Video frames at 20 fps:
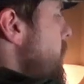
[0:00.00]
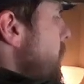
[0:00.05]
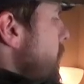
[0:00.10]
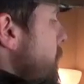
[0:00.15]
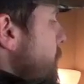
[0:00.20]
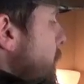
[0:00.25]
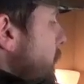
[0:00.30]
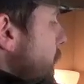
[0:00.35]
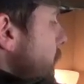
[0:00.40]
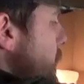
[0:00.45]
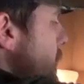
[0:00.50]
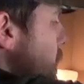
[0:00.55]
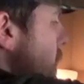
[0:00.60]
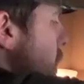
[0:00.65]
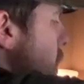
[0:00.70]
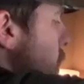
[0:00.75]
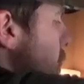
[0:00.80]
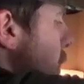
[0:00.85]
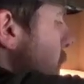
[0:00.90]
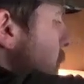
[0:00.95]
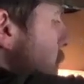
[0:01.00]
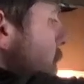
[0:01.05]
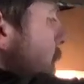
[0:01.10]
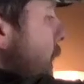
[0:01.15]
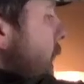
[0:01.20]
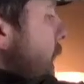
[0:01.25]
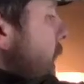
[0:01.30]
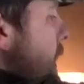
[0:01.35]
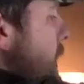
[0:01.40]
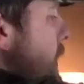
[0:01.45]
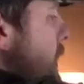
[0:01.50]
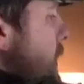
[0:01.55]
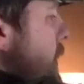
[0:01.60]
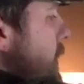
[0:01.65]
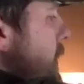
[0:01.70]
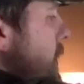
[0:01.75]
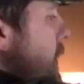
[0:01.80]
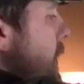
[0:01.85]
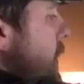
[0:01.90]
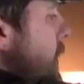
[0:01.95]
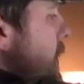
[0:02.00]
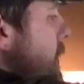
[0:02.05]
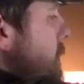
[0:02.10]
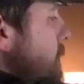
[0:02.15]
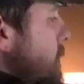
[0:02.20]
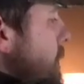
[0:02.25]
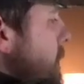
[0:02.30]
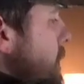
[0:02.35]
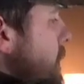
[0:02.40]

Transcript: to unpress it, just pull it back, up,